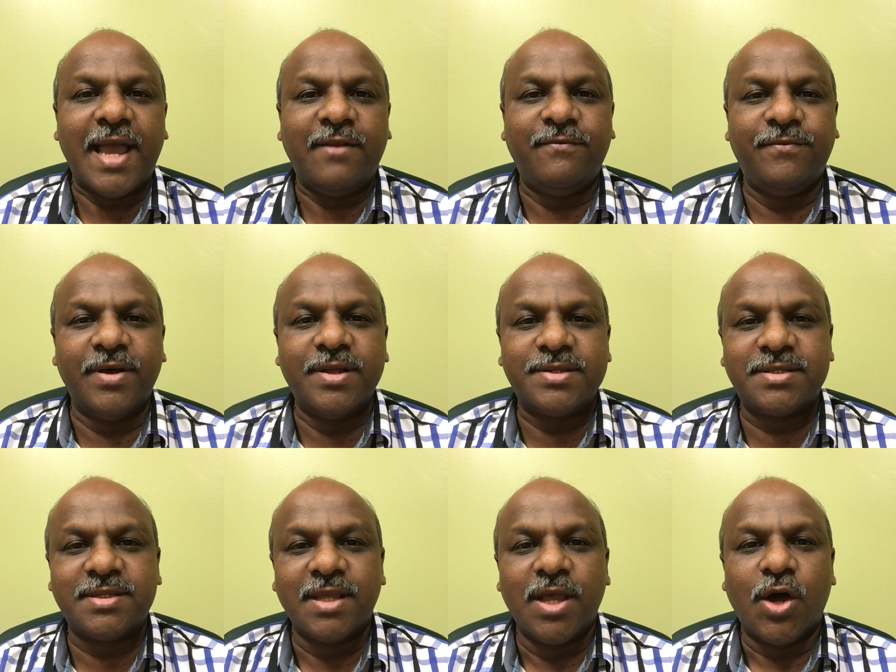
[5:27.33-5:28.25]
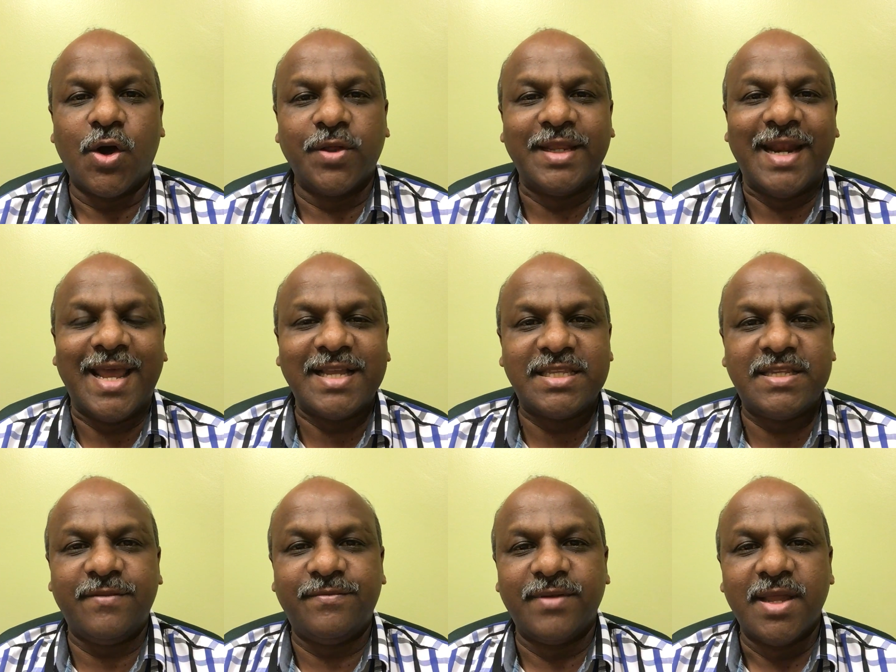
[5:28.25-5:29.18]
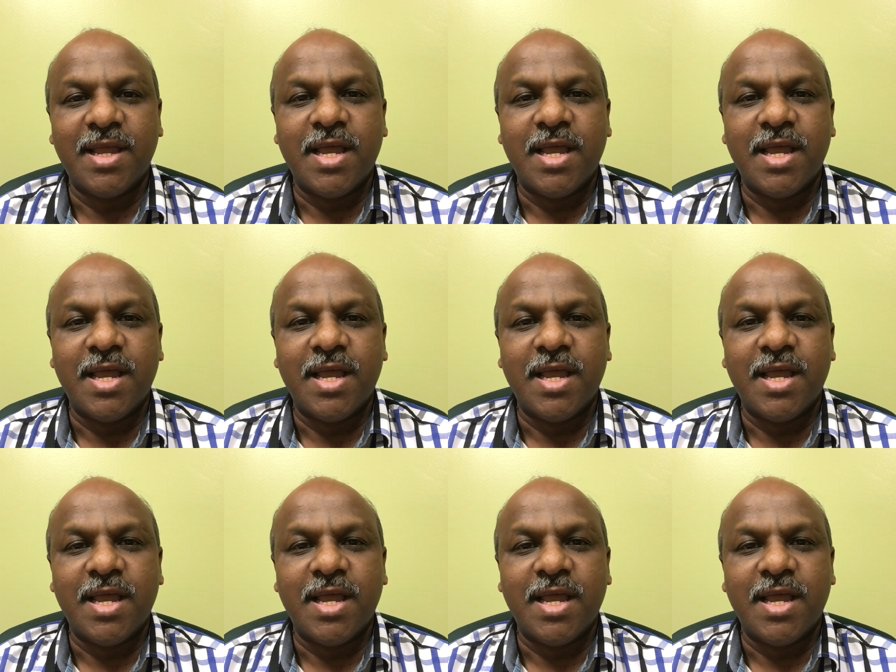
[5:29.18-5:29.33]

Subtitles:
adverse or the negative,